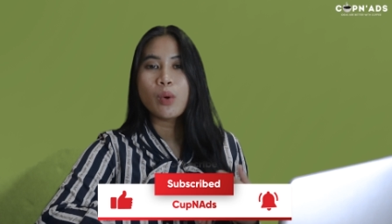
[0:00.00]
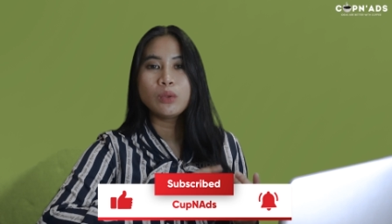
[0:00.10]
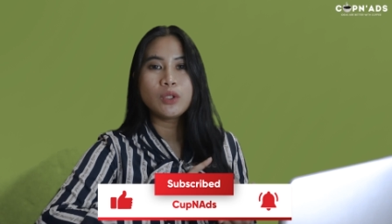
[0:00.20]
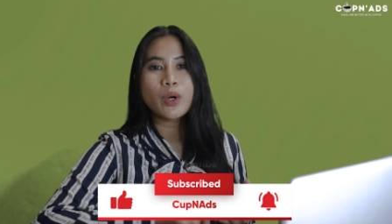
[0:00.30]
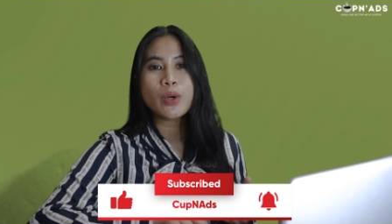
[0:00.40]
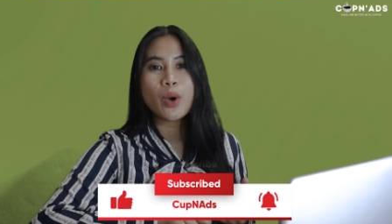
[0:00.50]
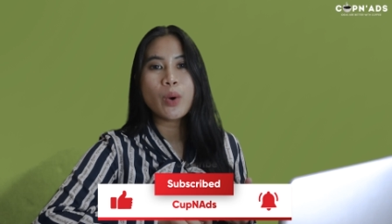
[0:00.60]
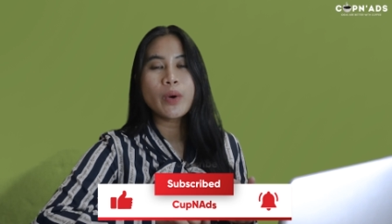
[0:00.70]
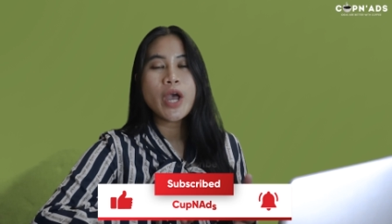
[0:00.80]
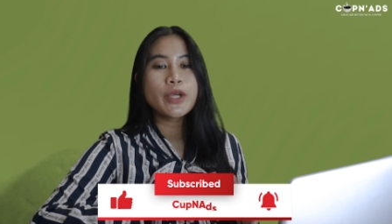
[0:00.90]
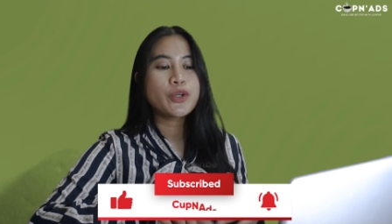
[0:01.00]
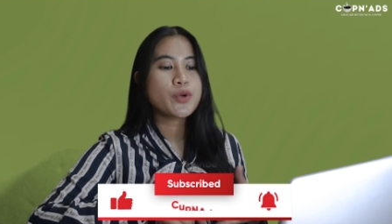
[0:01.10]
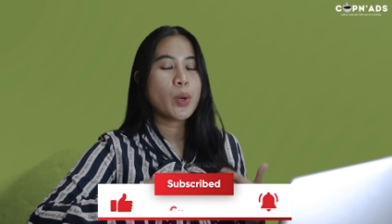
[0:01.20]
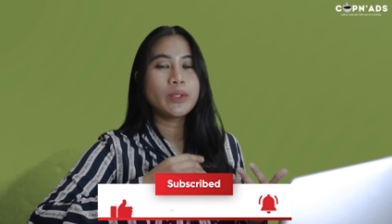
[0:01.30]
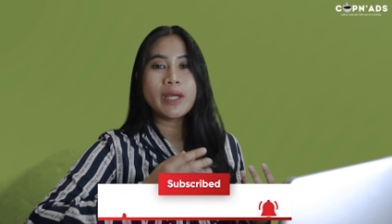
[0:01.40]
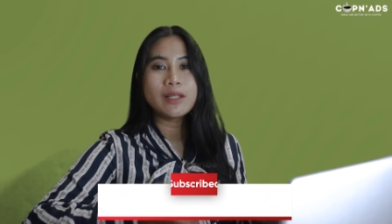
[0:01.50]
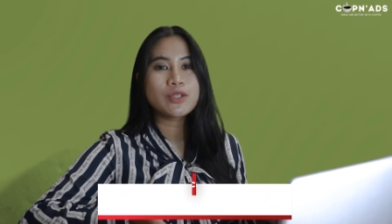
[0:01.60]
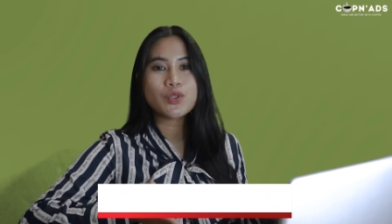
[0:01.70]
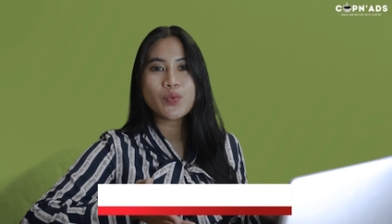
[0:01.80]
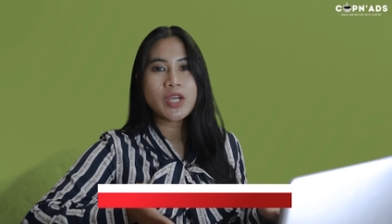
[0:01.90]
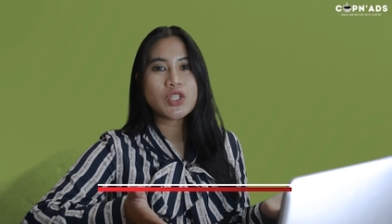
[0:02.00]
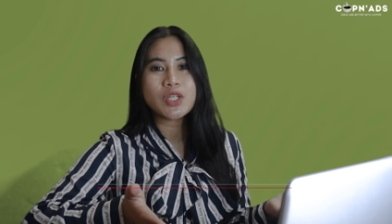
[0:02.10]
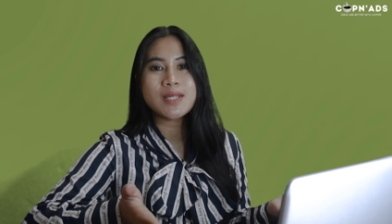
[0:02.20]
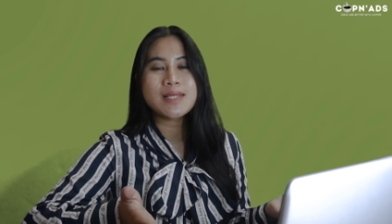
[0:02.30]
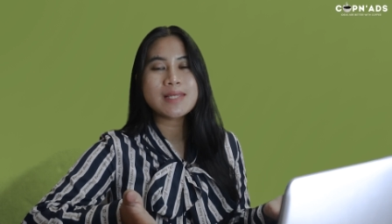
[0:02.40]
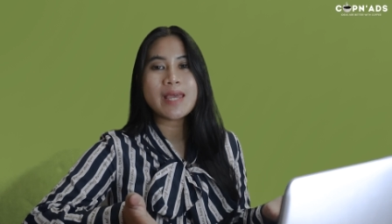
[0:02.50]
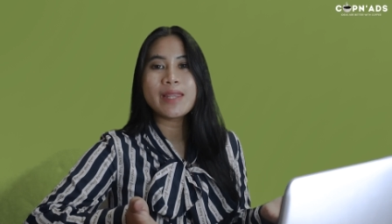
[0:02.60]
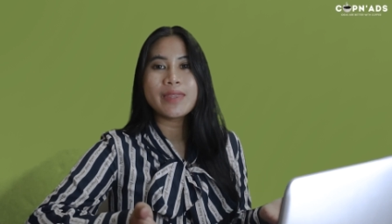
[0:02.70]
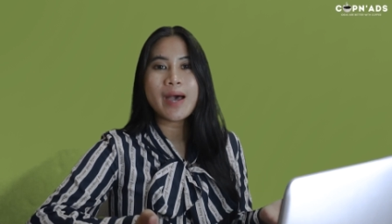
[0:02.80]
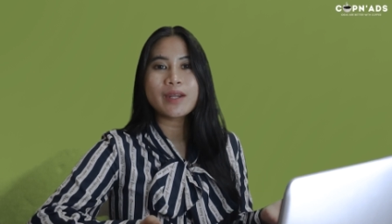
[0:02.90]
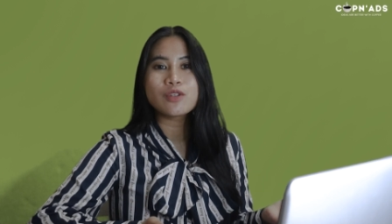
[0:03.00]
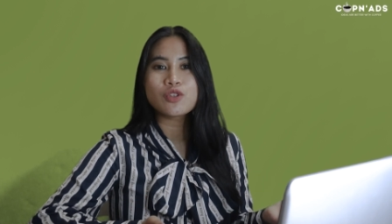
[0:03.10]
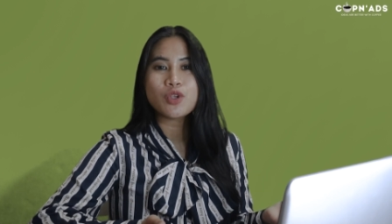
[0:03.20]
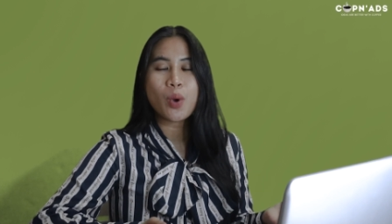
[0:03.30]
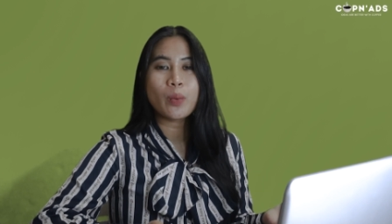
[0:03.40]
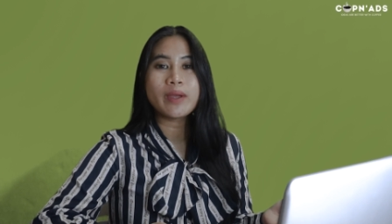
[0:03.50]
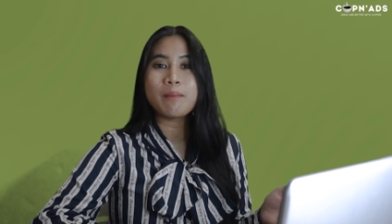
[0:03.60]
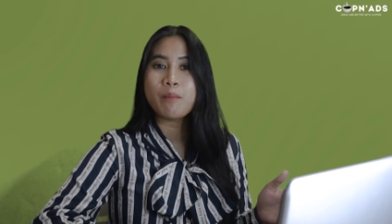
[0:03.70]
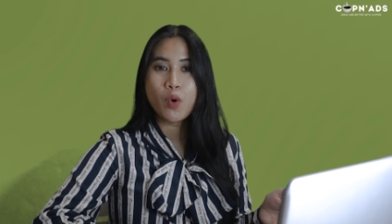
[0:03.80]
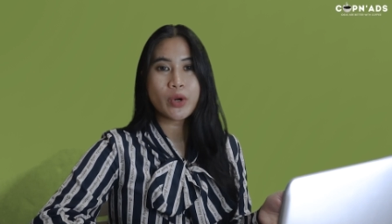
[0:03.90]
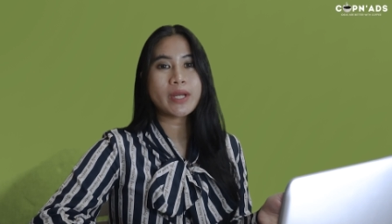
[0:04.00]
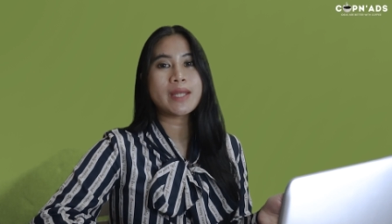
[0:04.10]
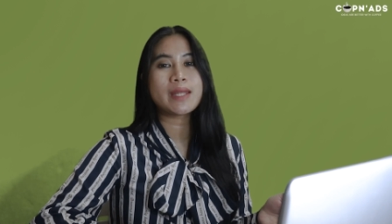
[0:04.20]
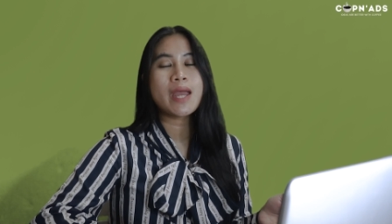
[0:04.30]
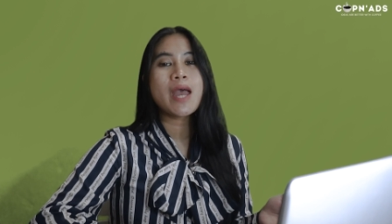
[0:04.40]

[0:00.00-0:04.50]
own logo, your own illustrations, and that is so important.